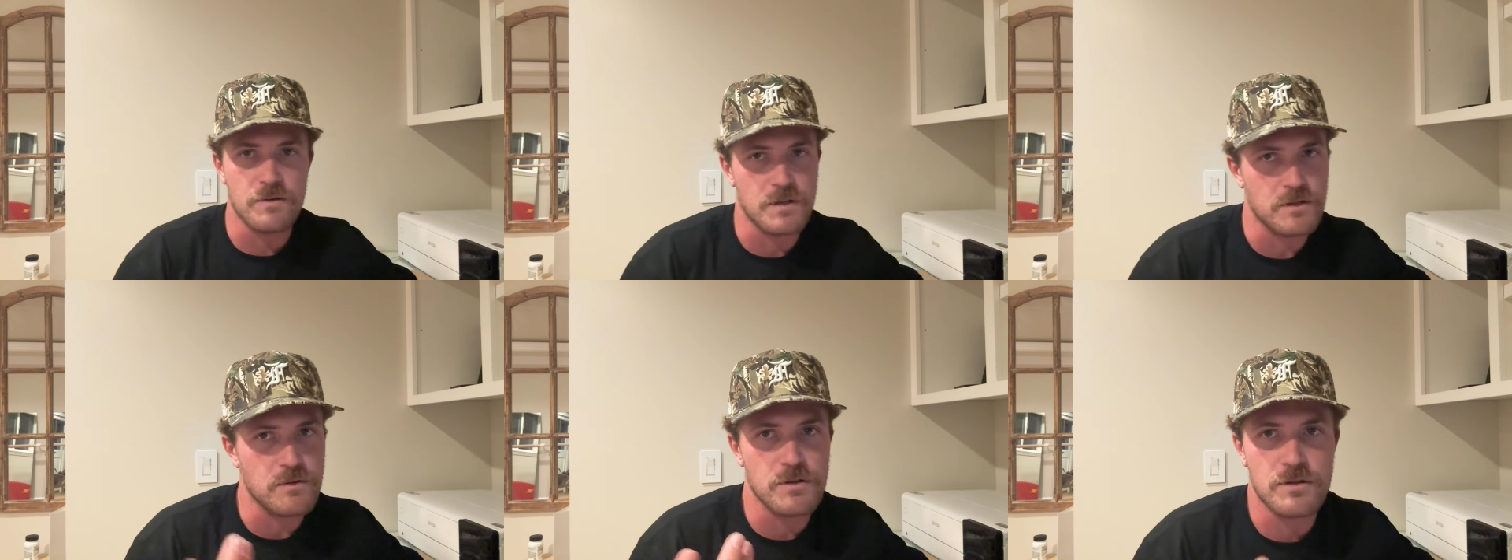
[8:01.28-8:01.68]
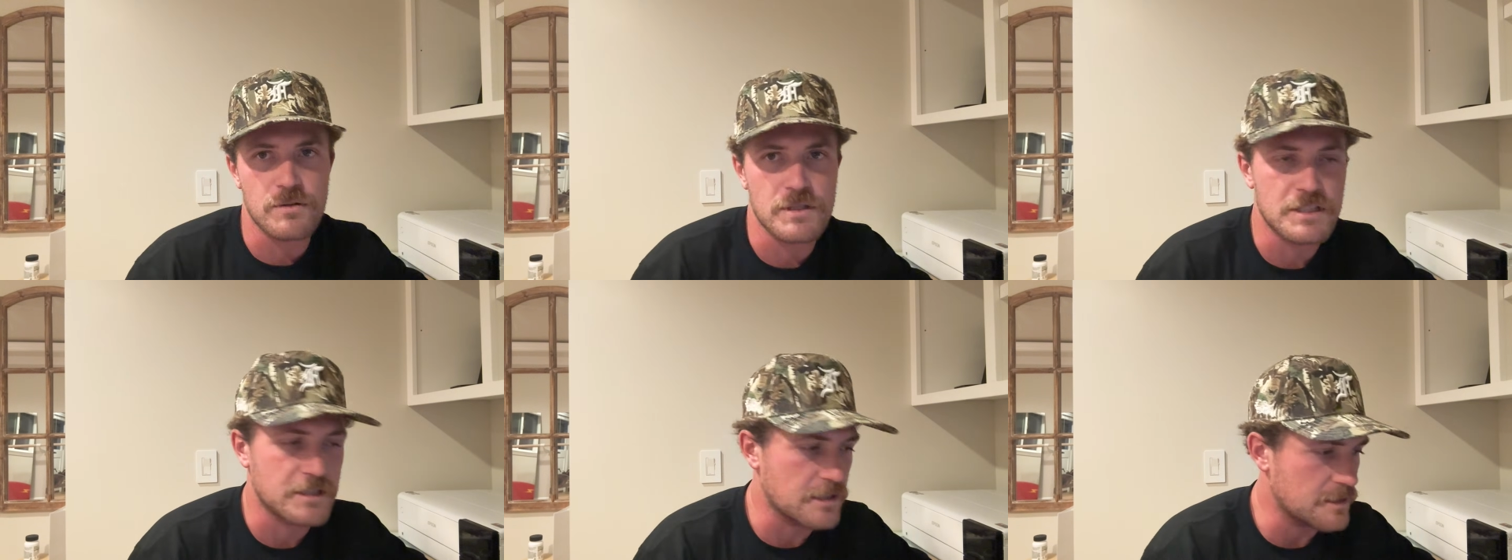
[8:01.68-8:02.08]
into a
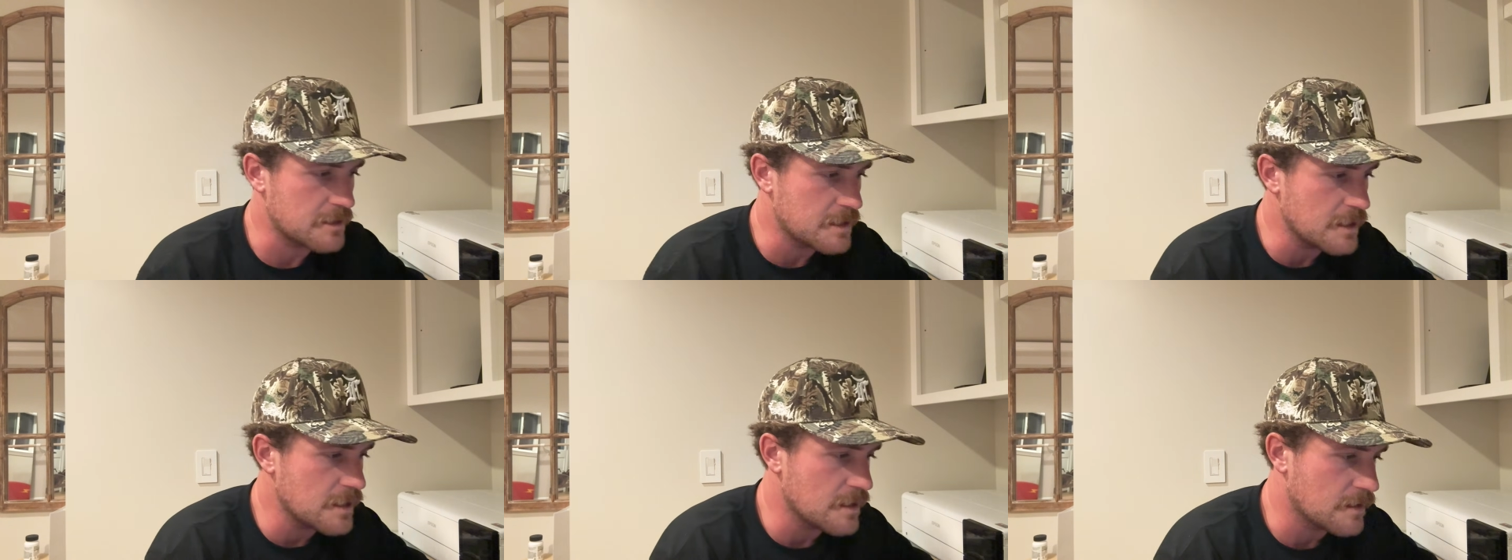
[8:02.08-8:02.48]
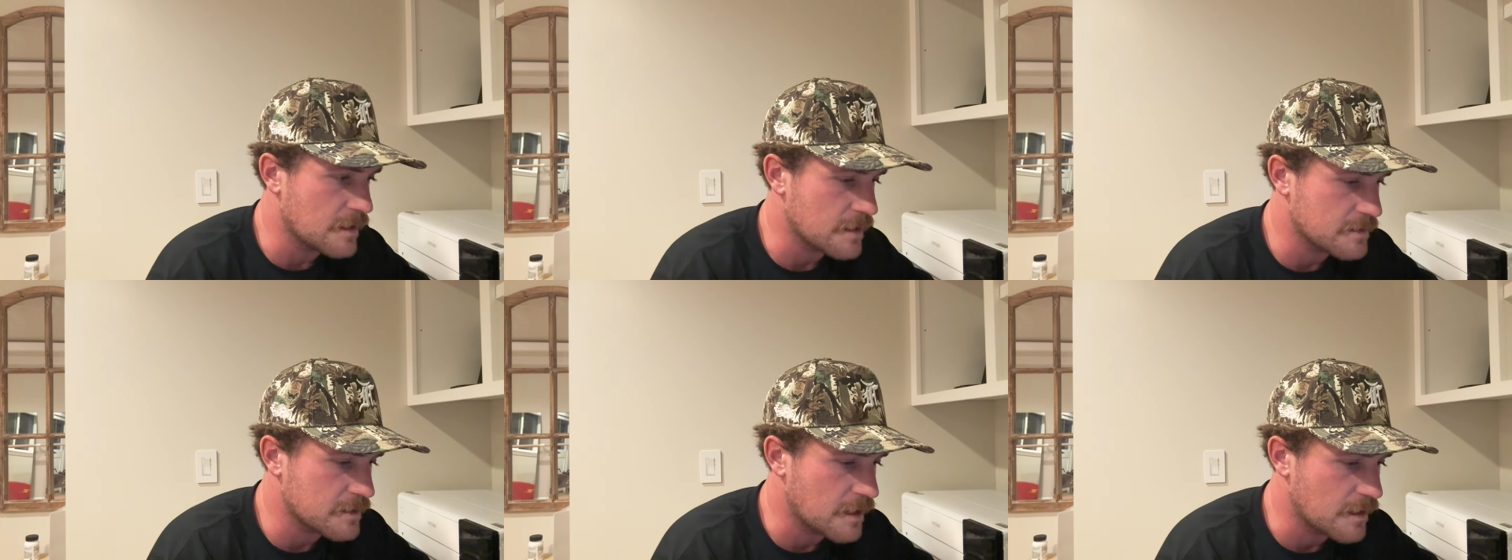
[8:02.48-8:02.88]
360, and
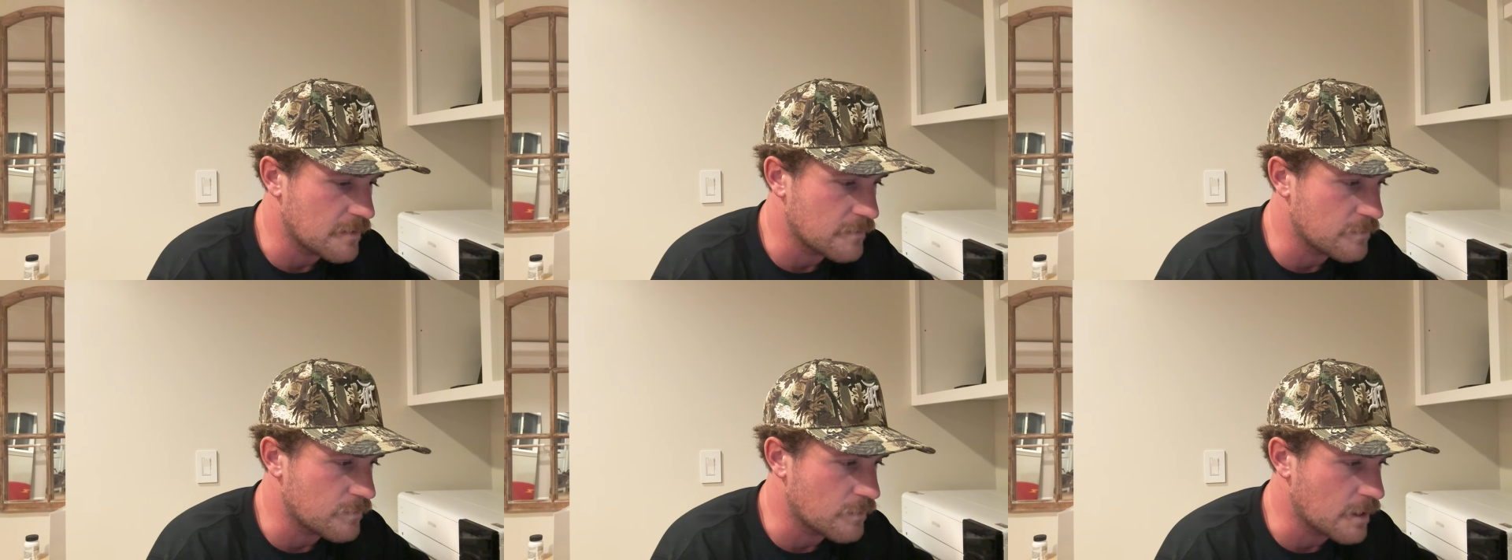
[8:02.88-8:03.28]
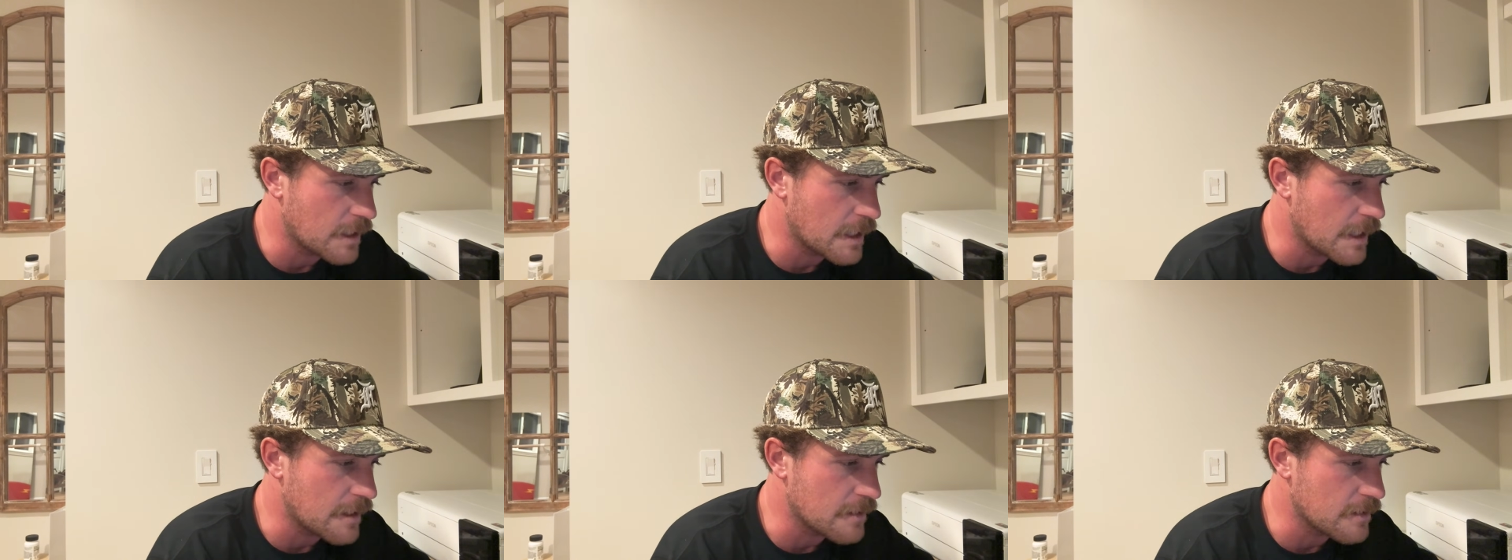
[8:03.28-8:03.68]
that's kind of what
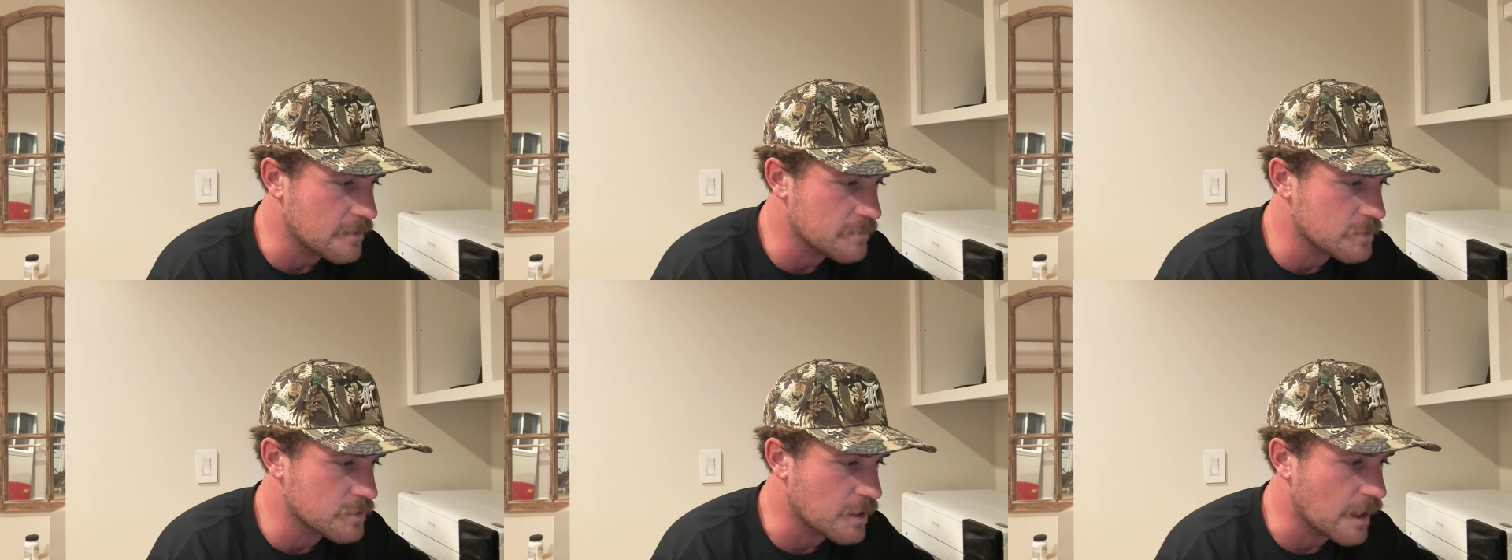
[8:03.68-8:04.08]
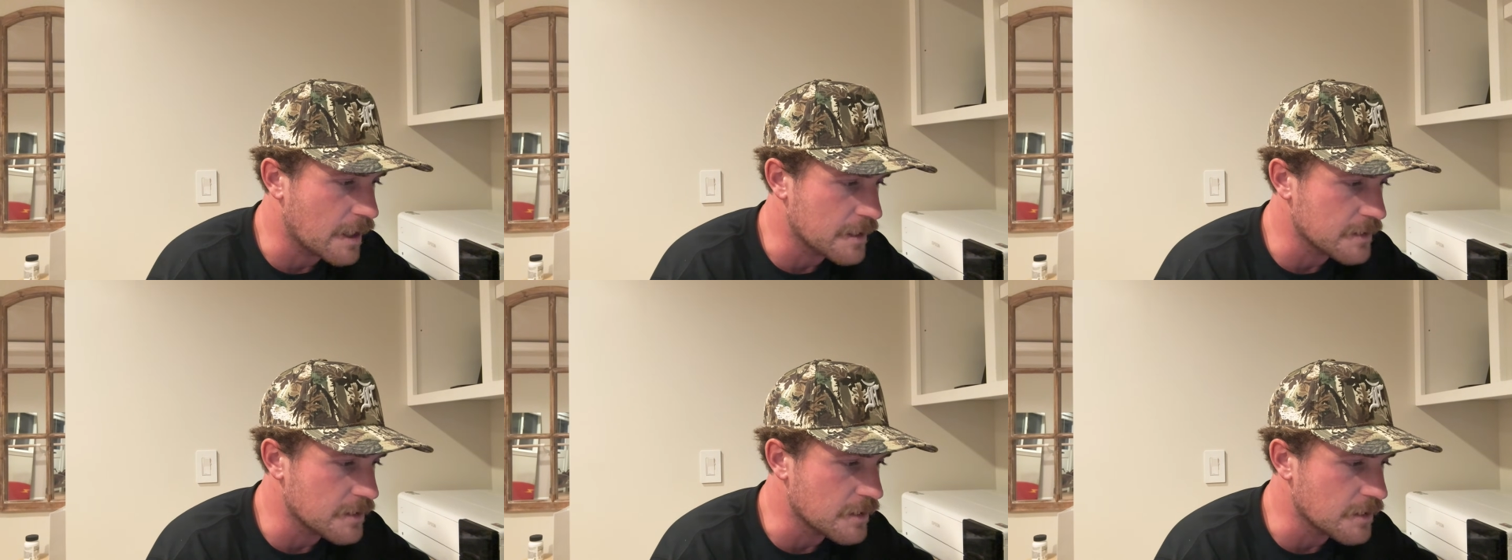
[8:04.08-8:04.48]
I end up
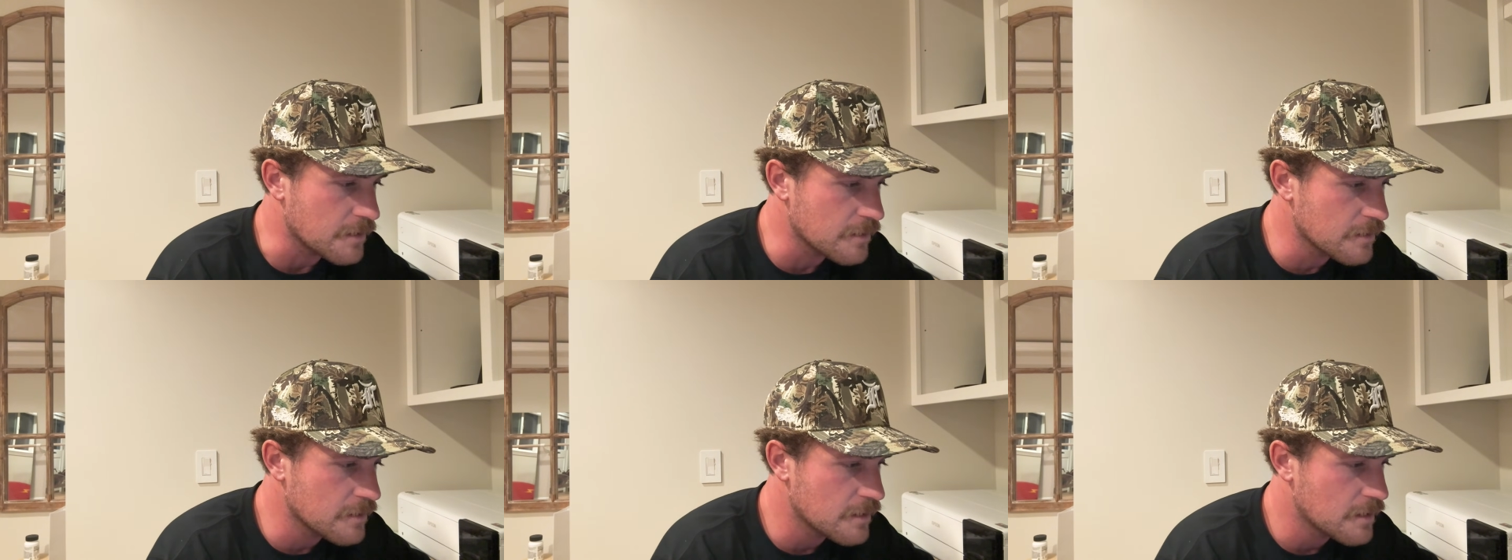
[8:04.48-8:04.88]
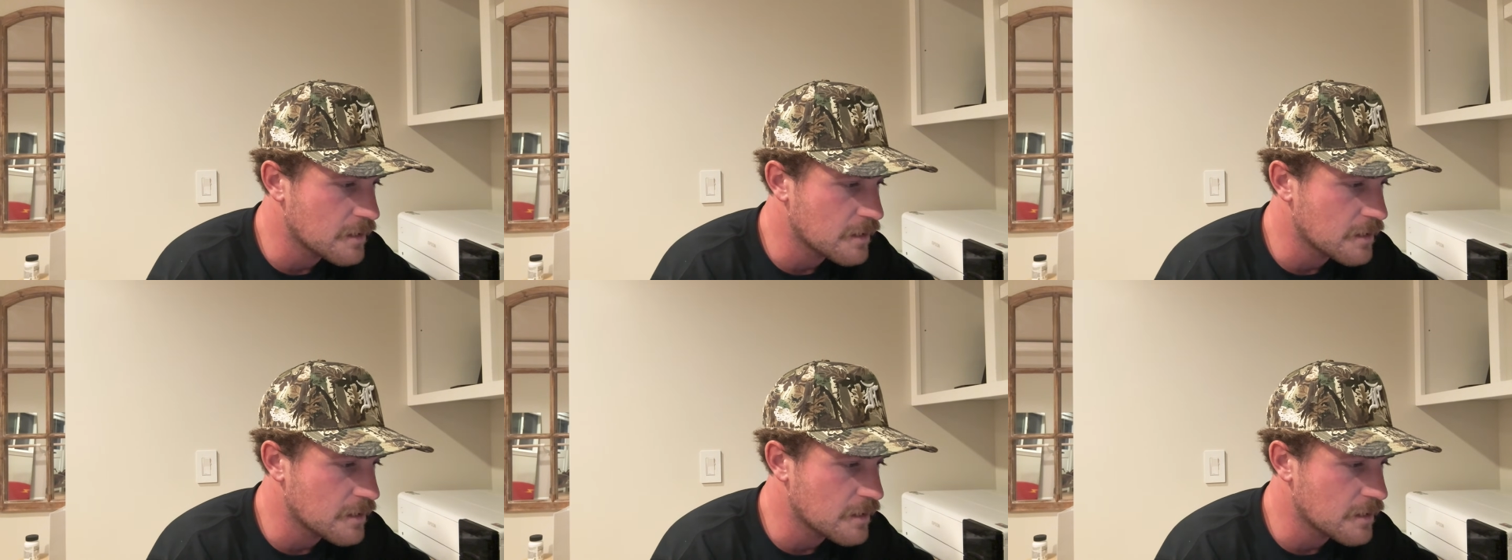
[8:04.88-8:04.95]
trying to do.